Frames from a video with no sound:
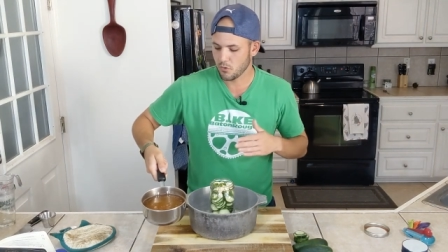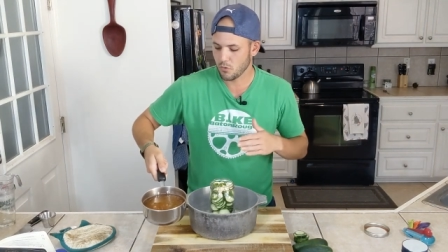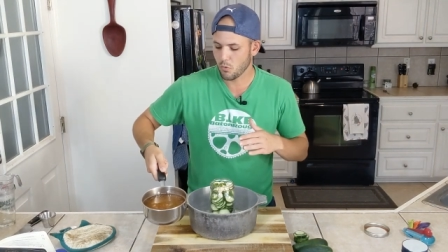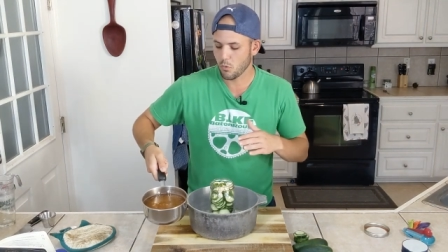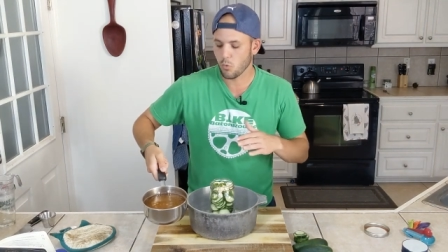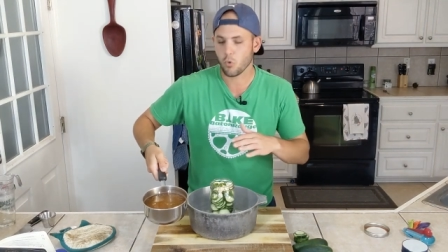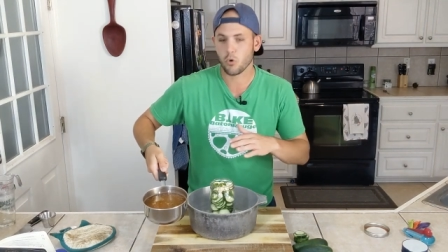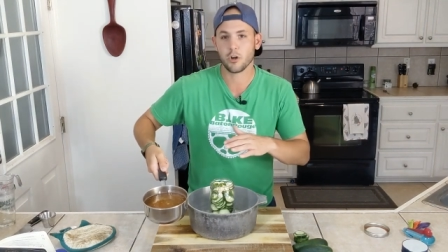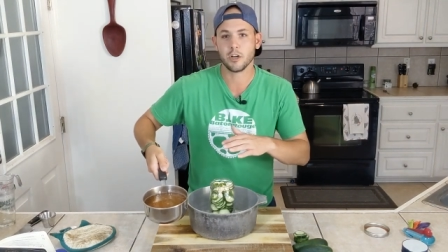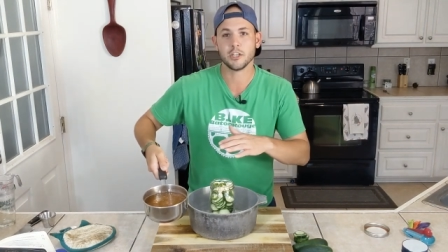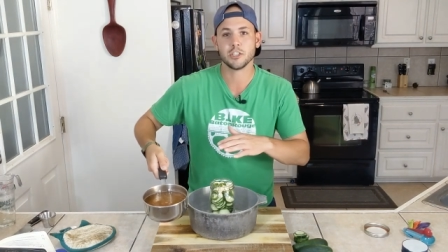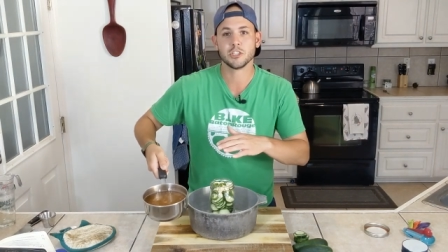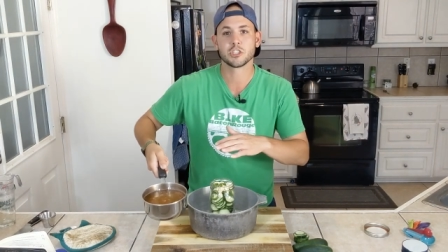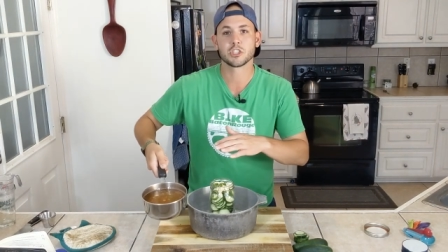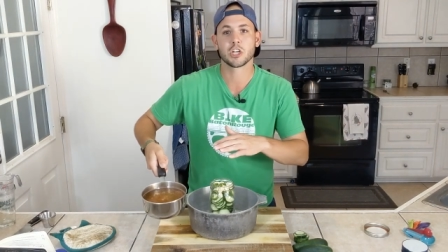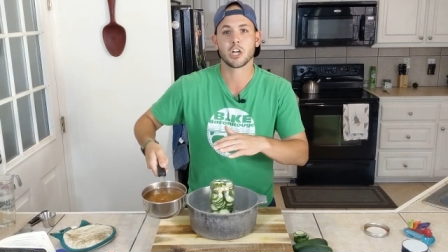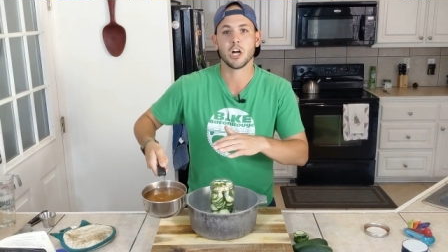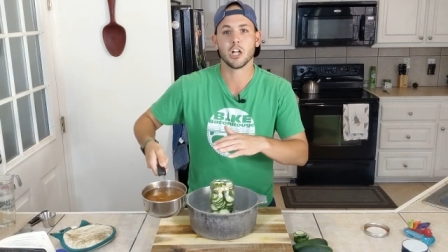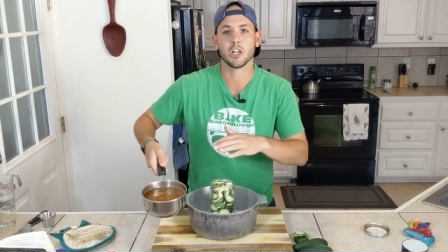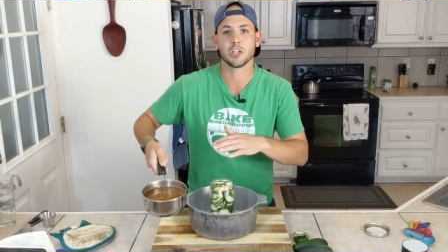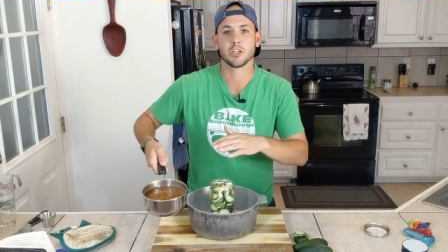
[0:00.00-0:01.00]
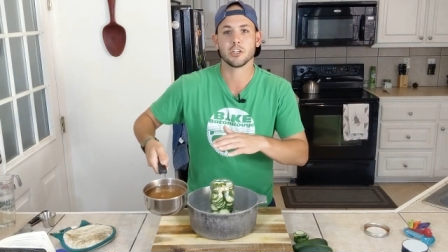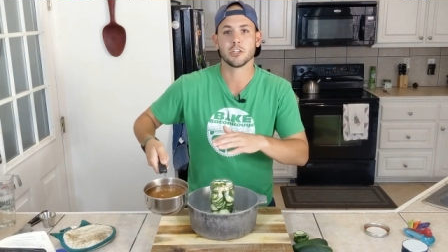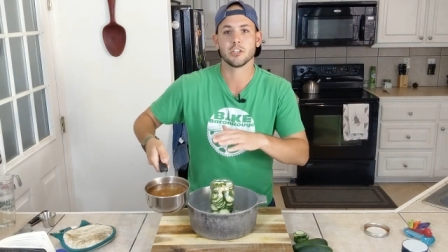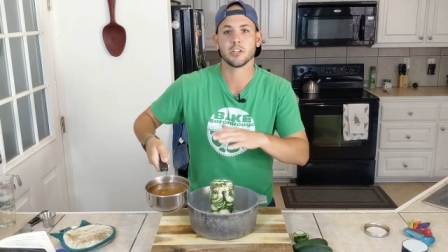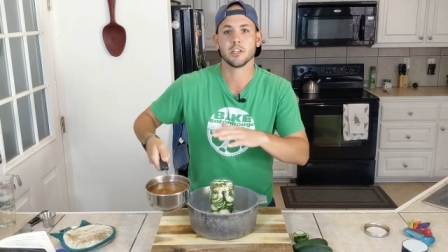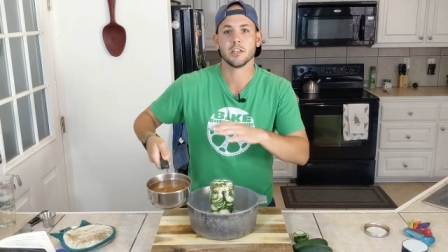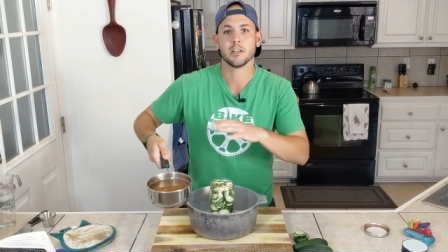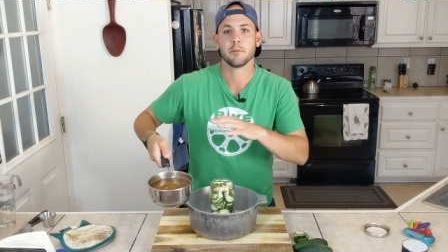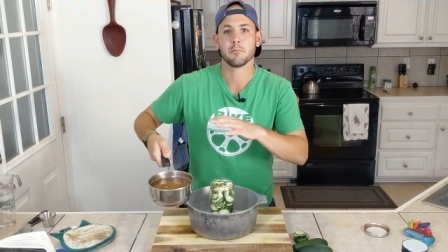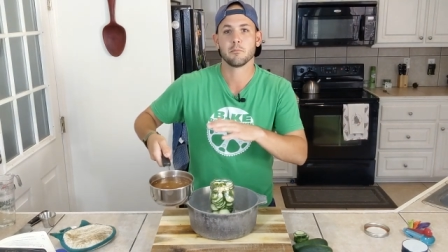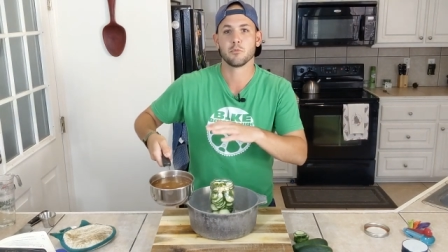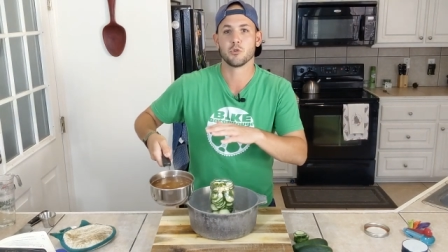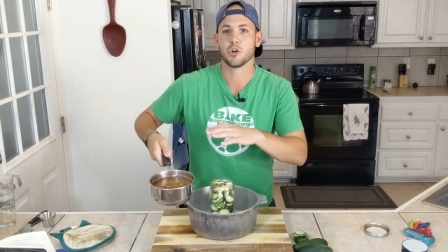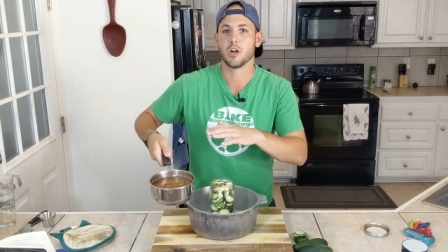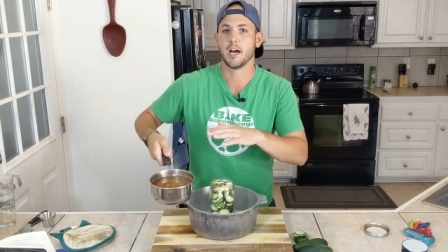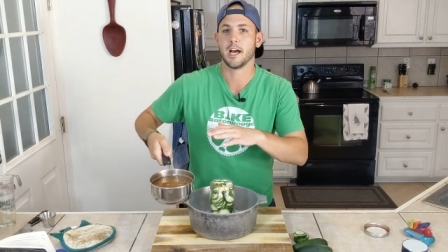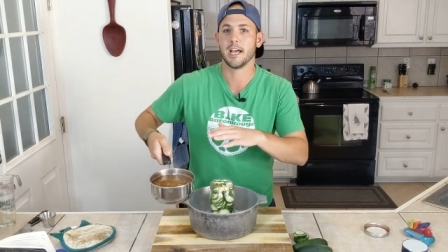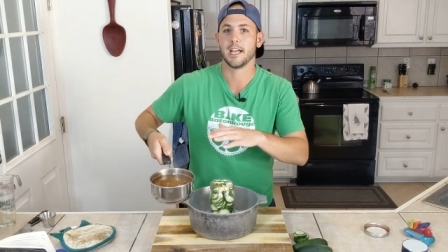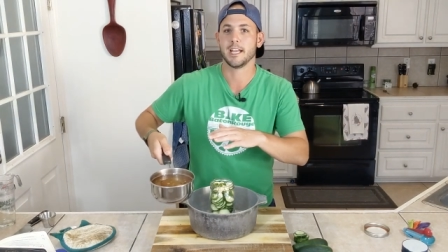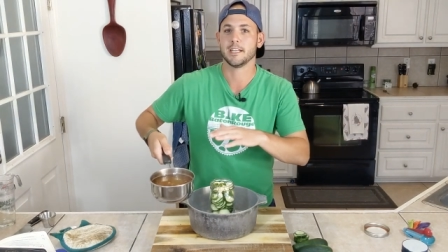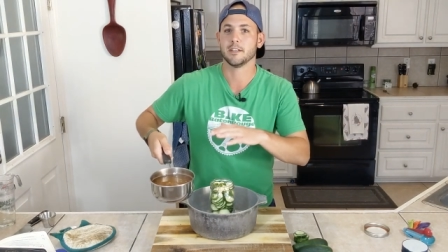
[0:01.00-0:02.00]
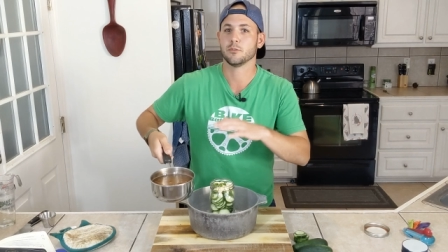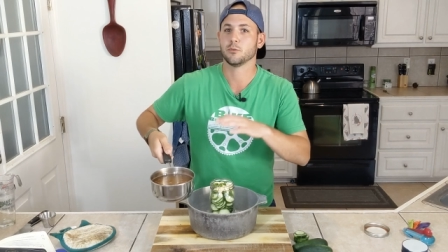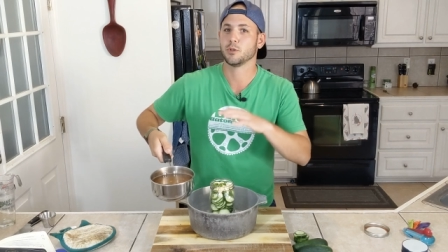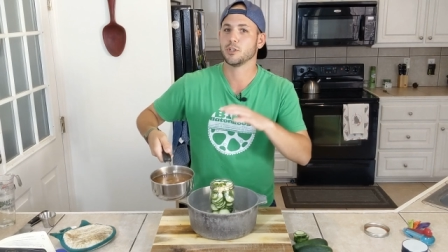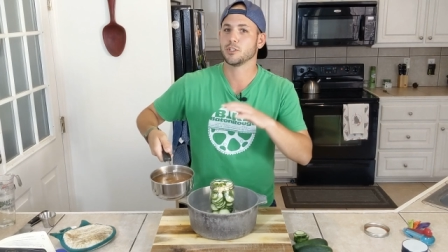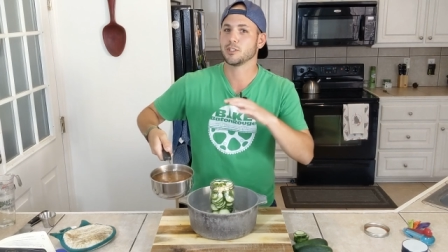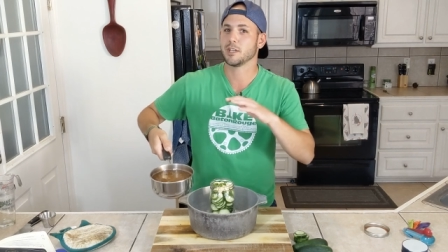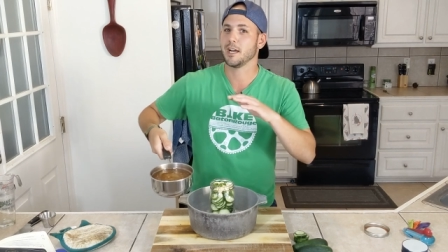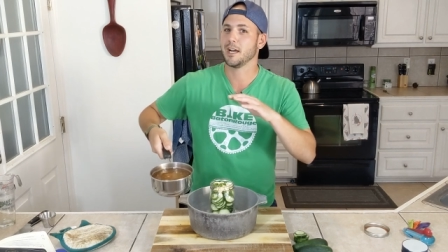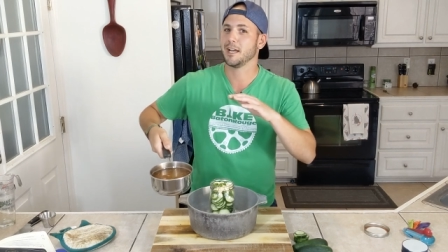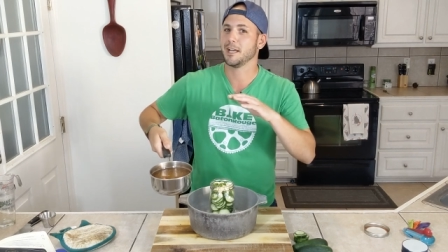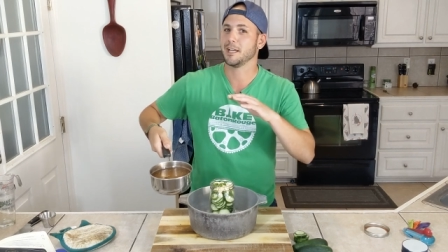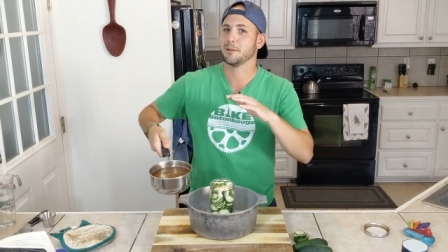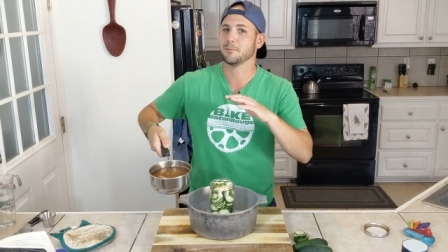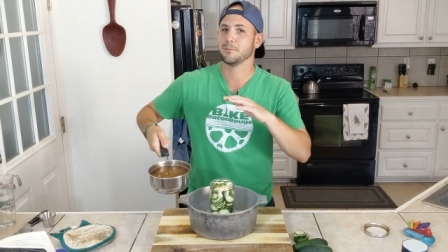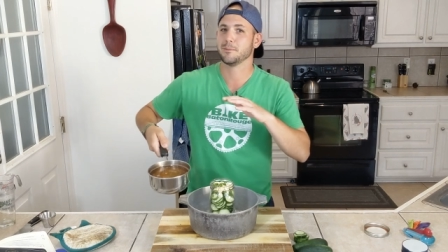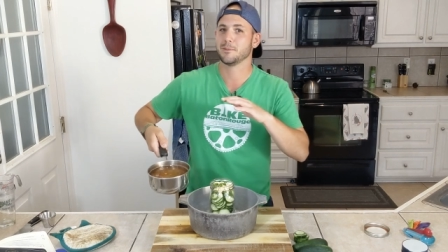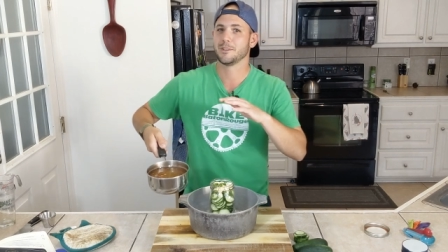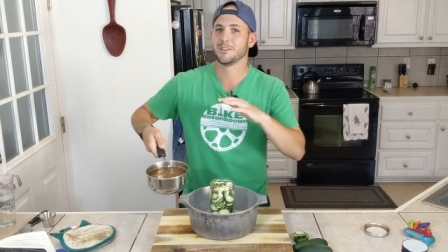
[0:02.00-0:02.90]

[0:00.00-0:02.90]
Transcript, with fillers: orange colored brine, which I am